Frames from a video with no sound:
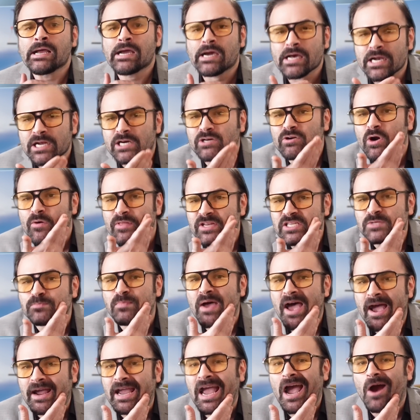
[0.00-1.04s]
Gonna grow this
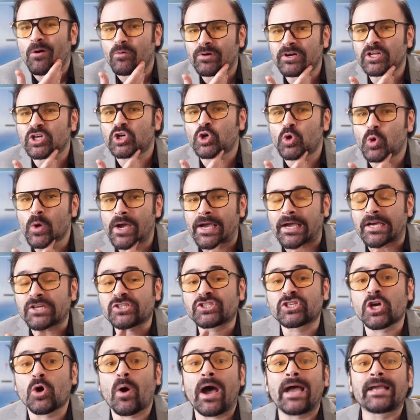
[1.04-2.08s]
back out real quick.
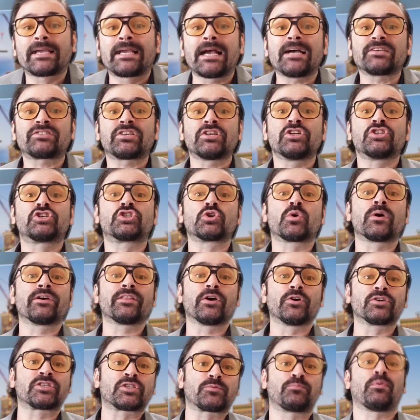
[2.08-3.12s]
So I guess enjoy
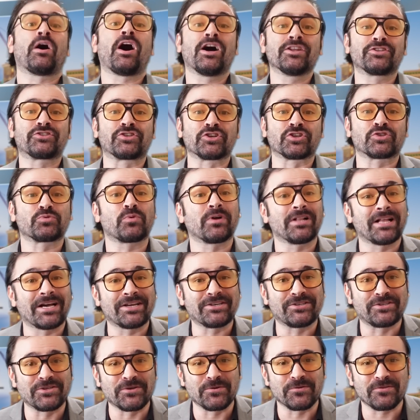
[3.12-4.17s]
those sponsors while I
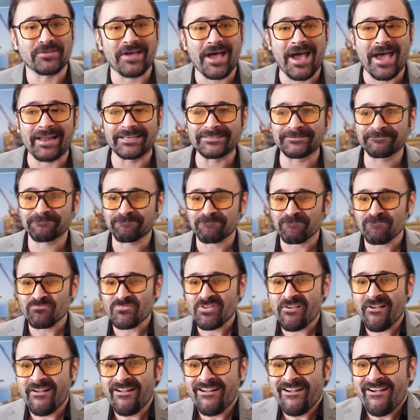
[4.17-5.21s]
do that.
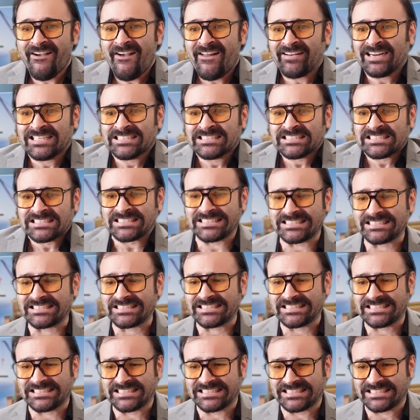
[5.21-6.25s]

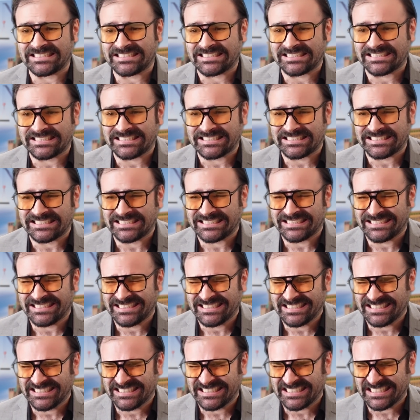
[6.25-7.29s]

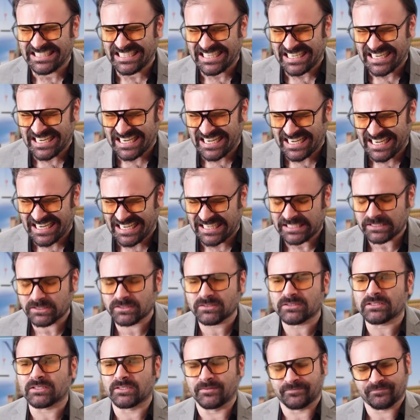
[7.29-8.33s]
Oh,
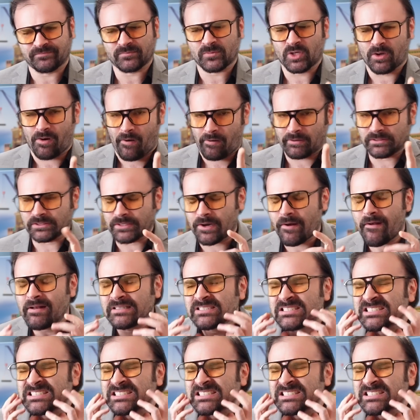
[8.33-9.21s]
okay.